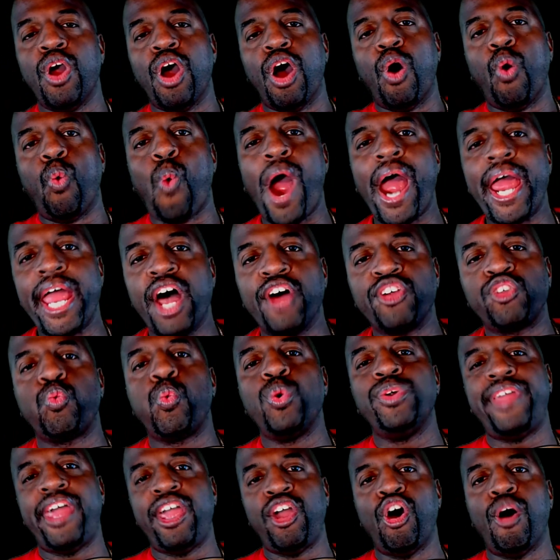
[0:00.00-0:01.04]
Why else
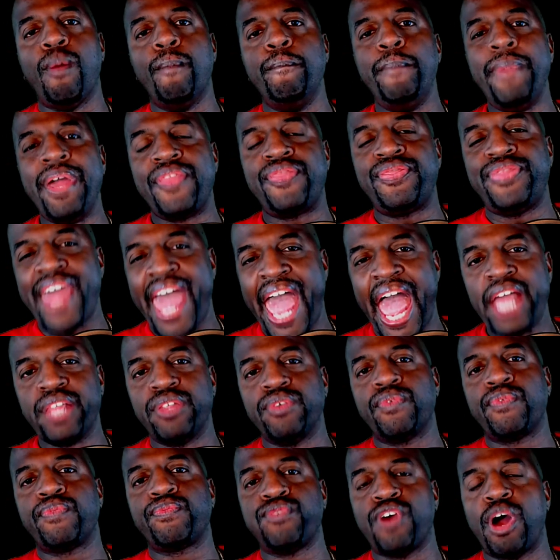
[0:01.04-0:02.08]
would they omit that
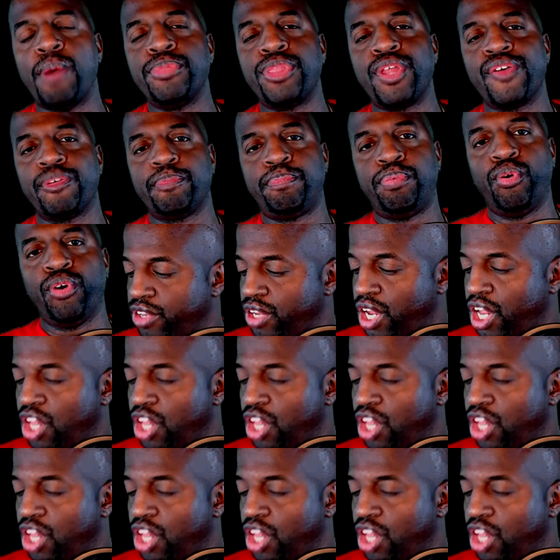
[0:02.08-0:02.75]
from the report?